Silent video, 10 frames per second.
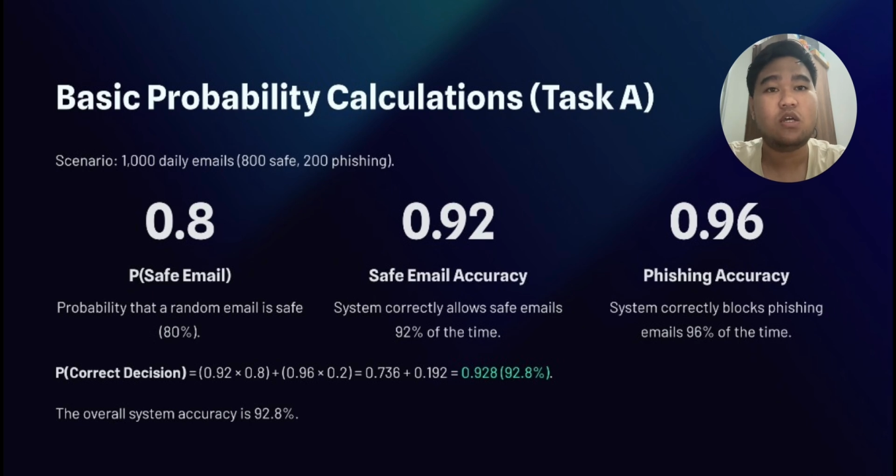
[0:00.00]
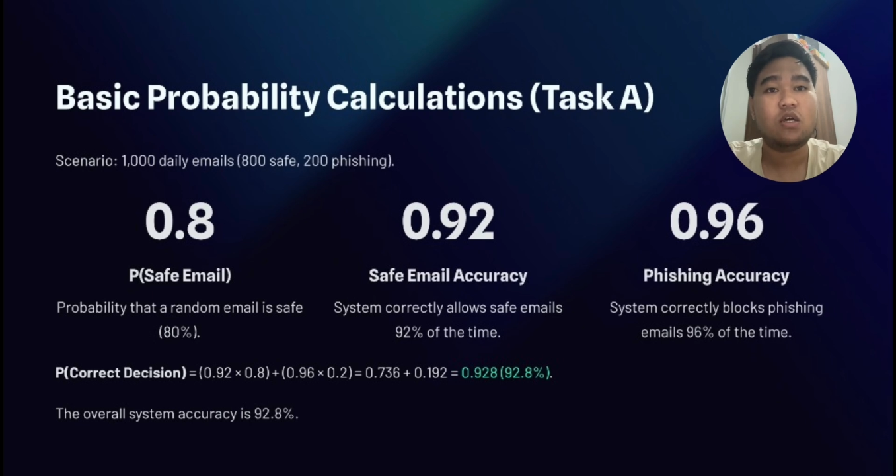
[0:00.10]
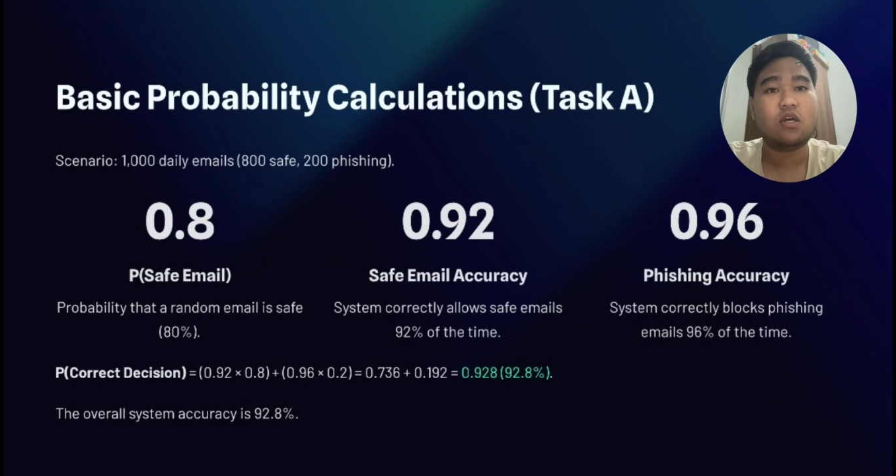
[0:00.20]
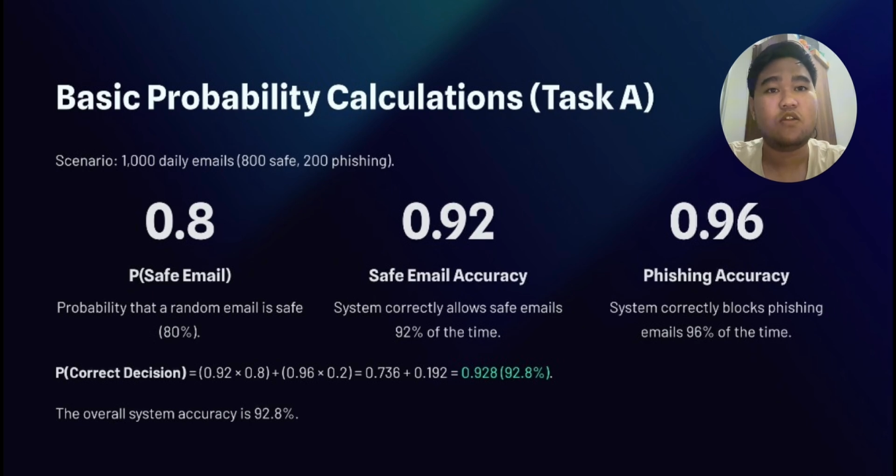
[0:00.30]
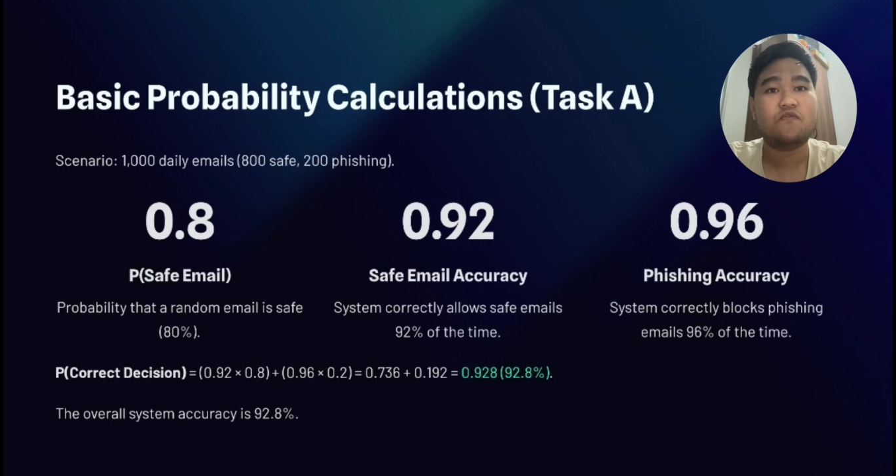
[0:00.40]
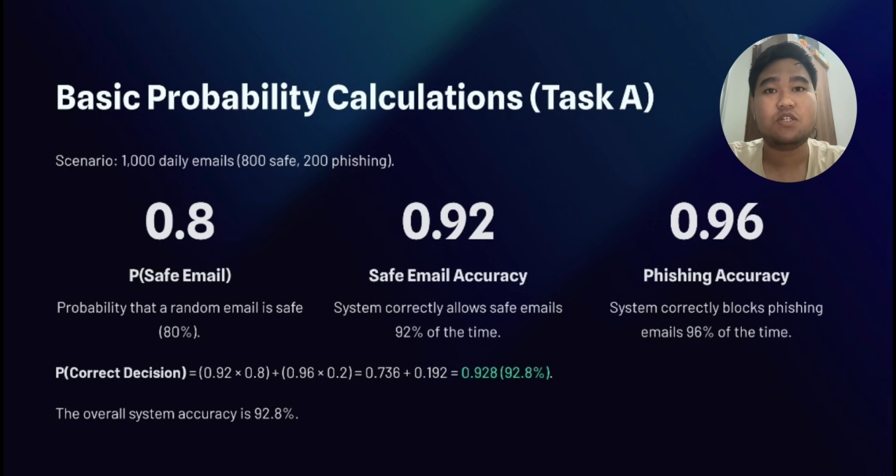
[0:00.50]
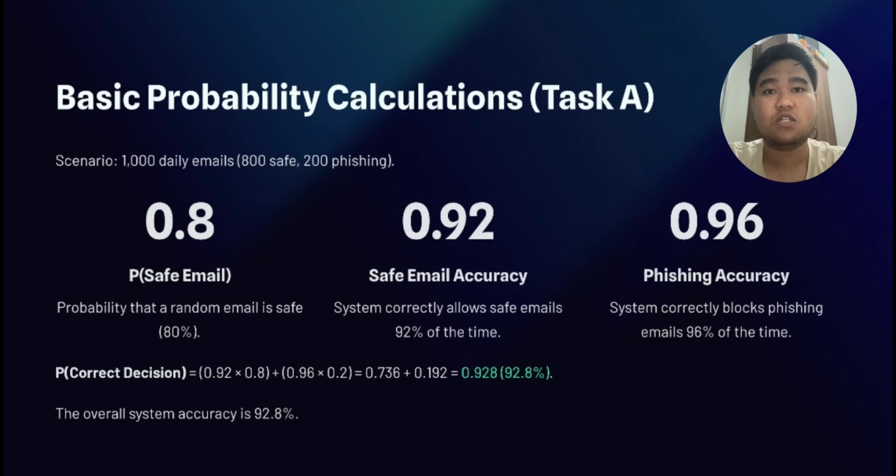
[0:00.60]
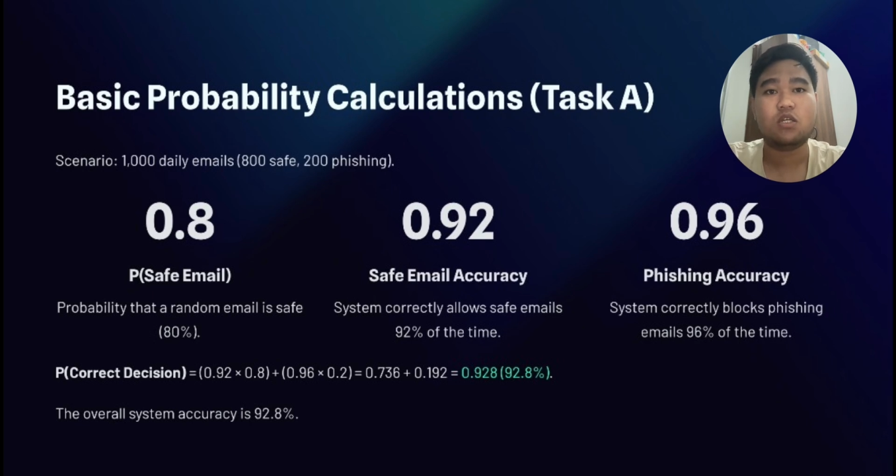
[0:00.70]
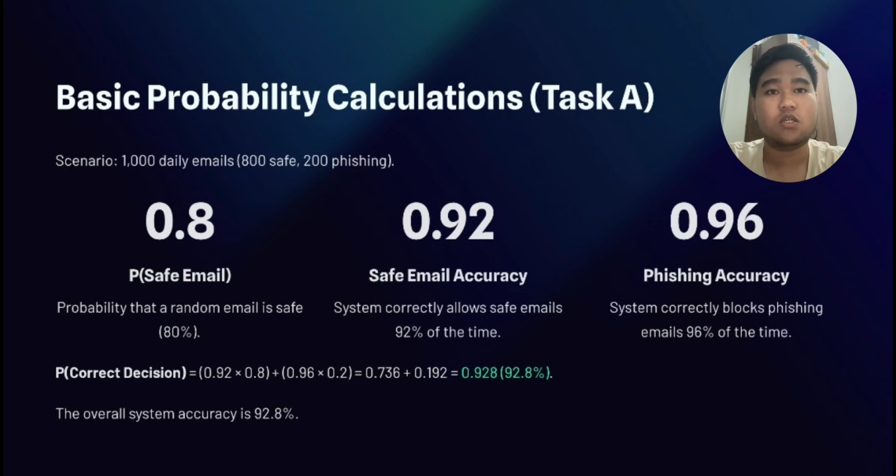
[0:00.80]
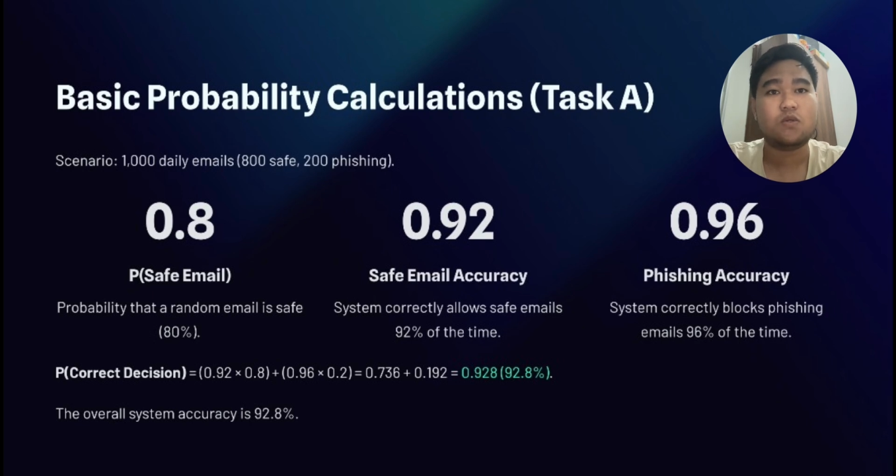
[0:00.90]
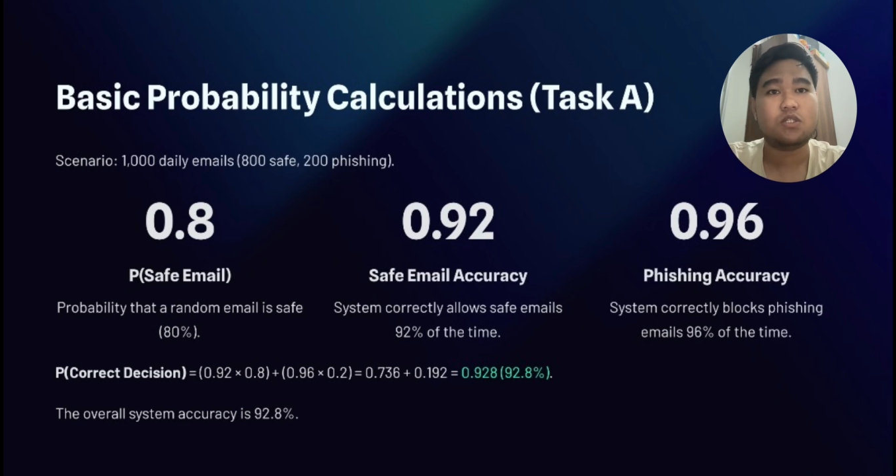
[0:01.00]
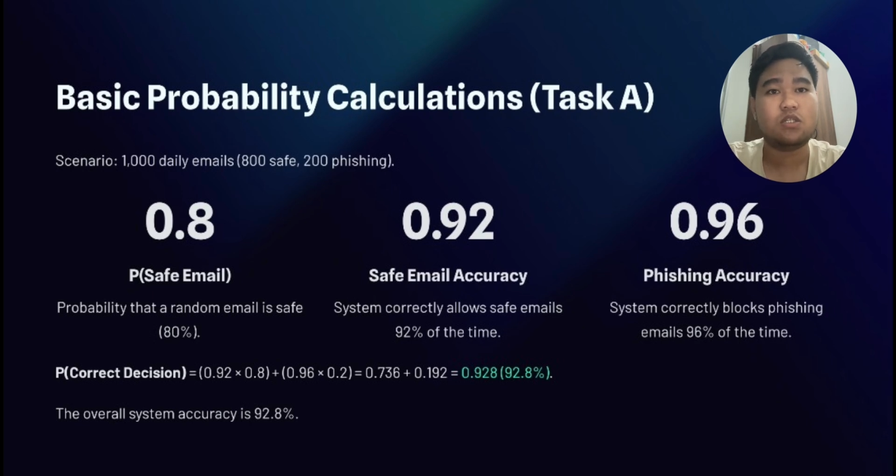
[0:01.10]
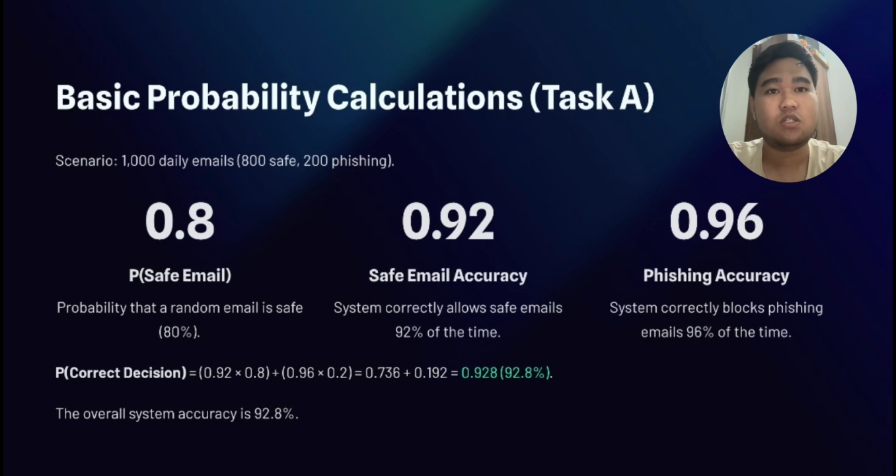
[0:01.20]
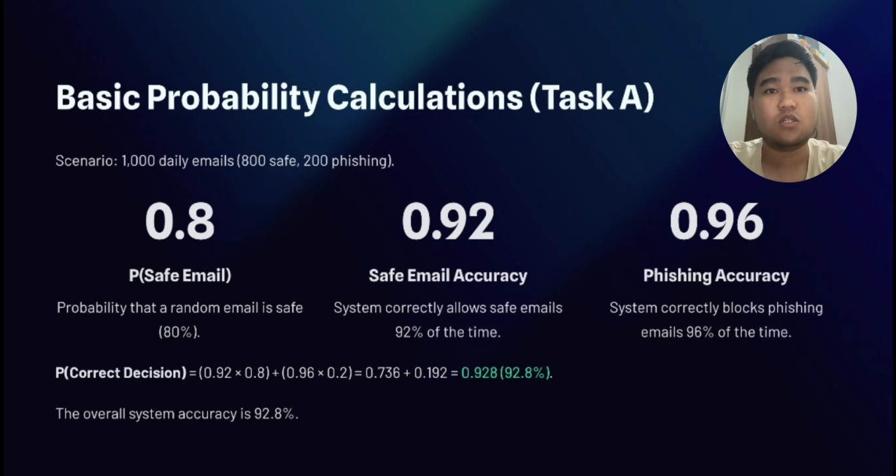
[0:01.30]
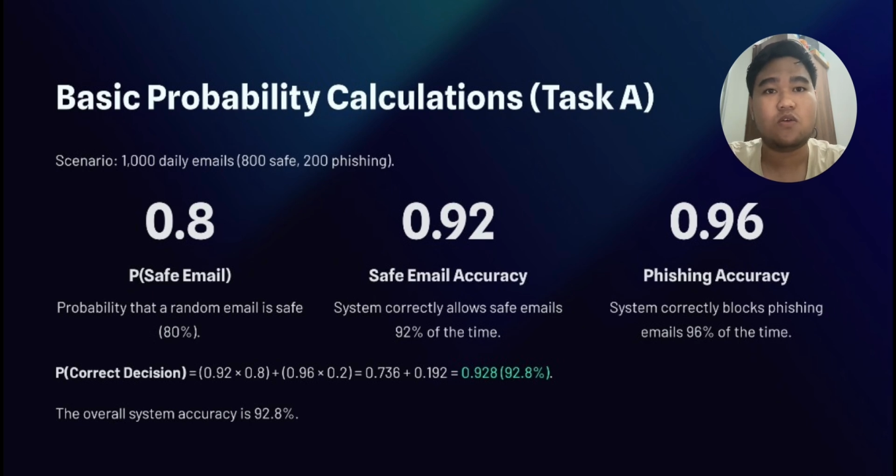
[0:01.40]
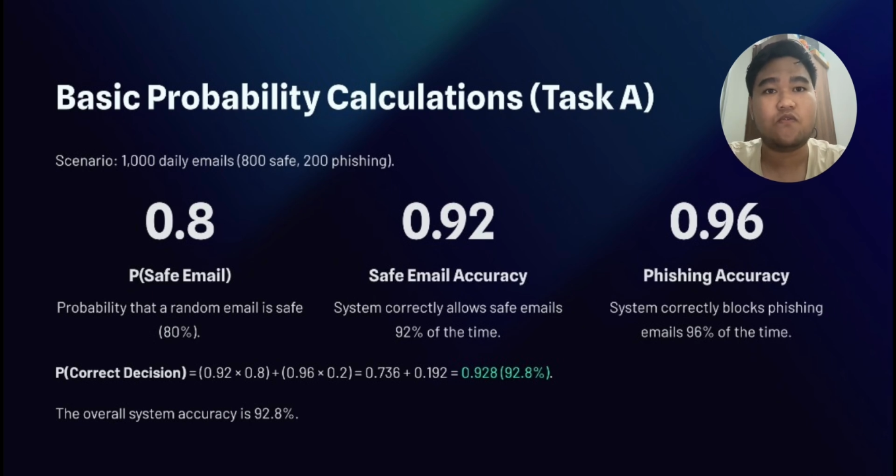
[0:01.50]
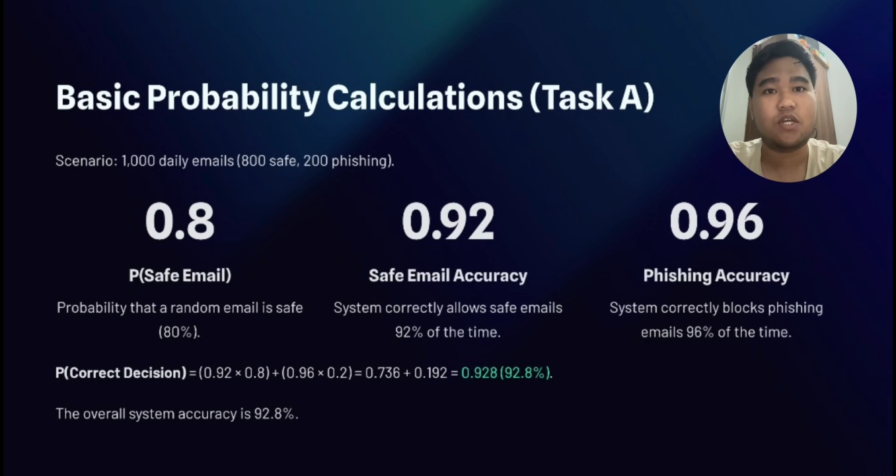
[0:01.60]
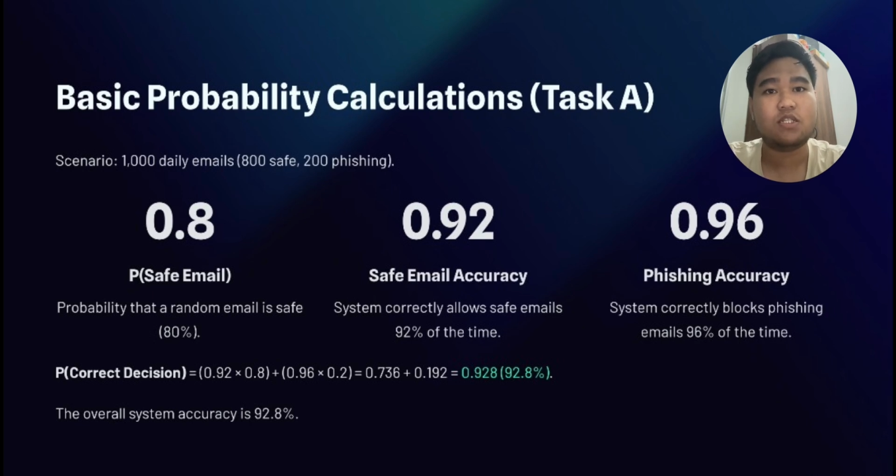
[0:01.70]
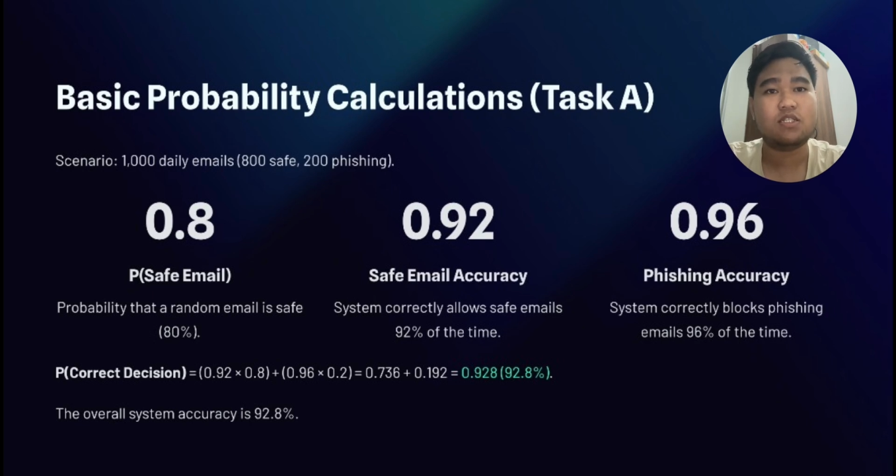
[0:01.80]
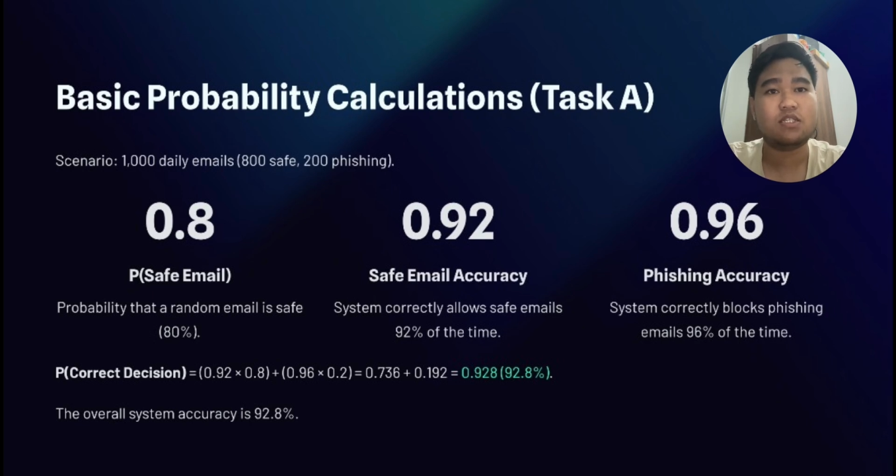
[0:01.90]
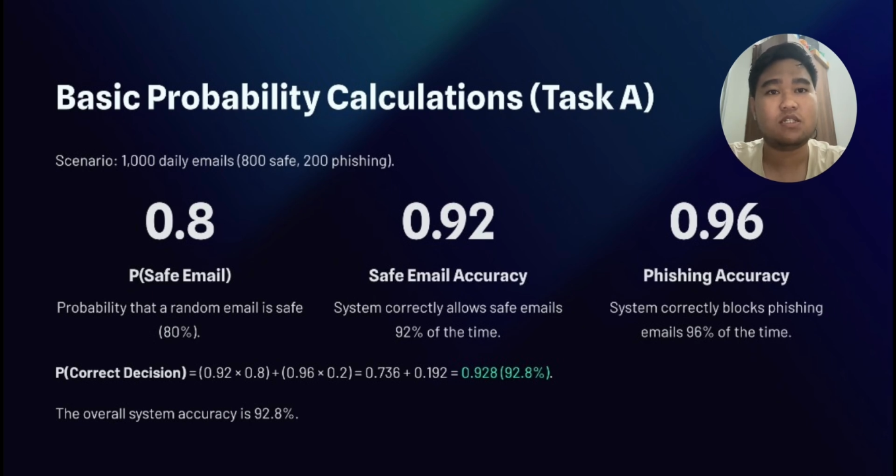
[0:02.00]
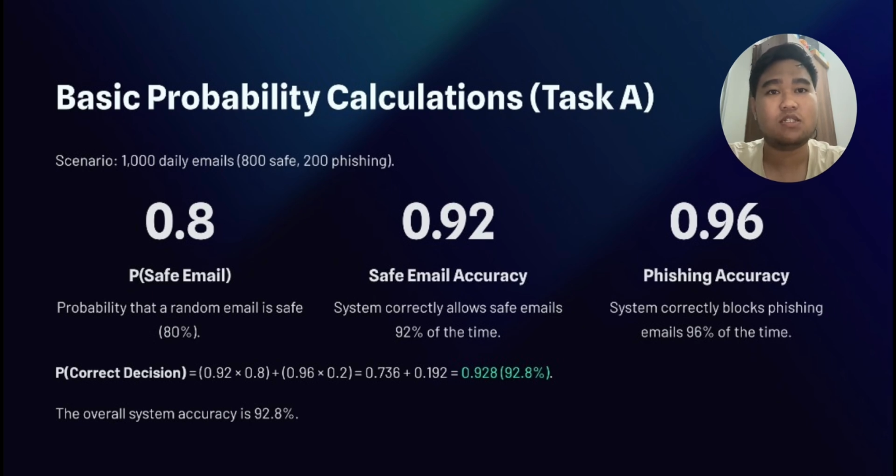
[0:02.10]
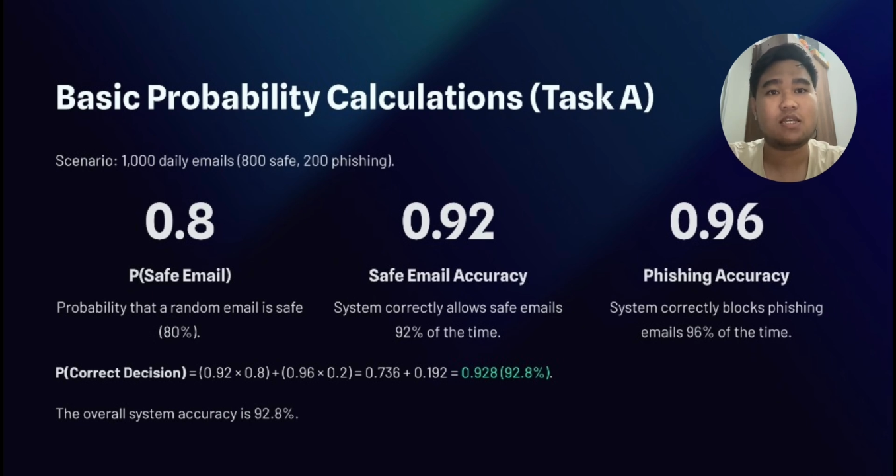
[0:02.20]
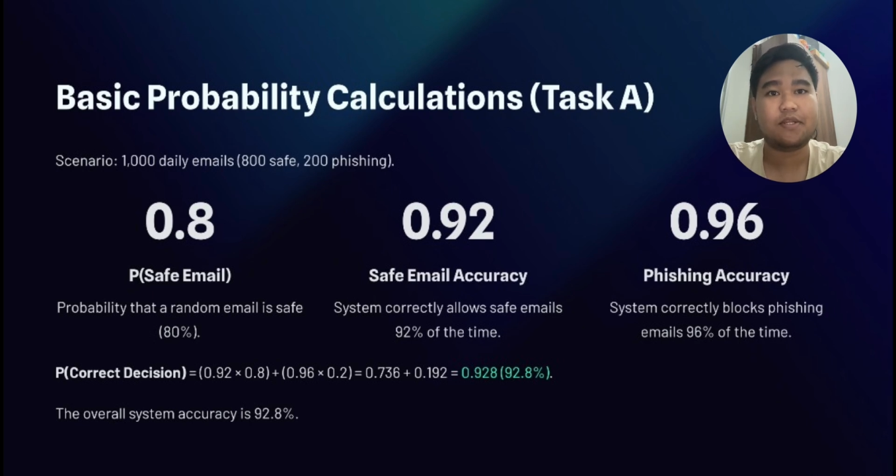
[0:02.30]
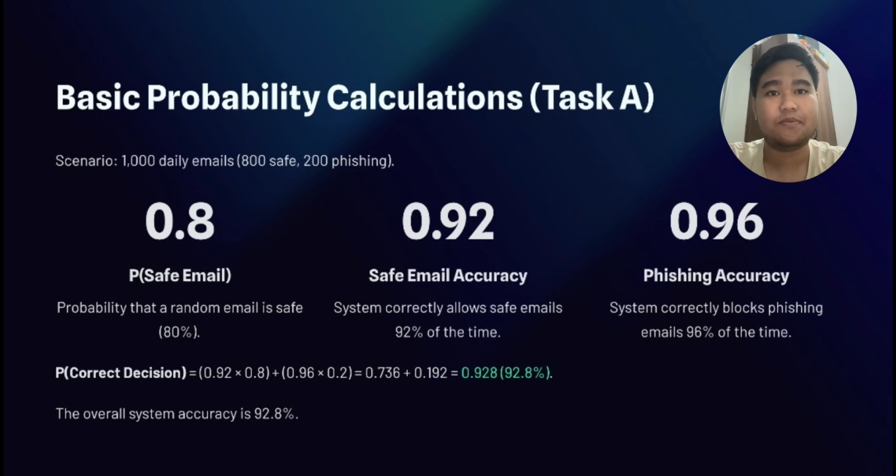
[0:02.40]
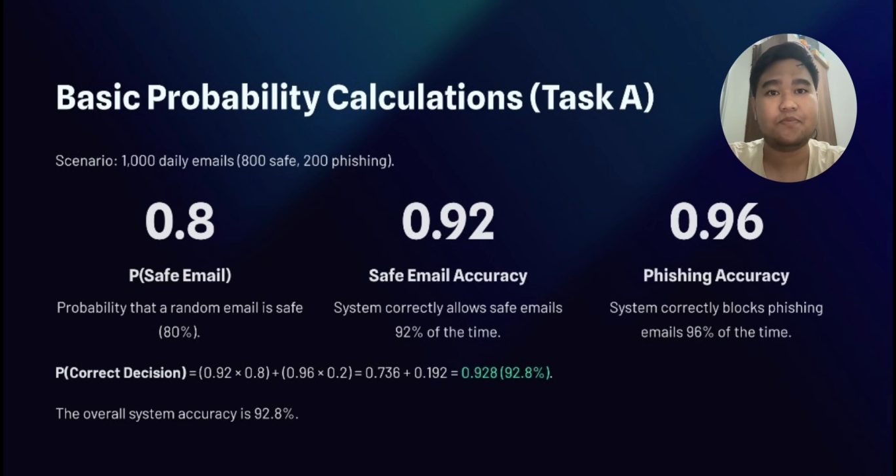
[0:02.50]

and phishing accuracy 0.69.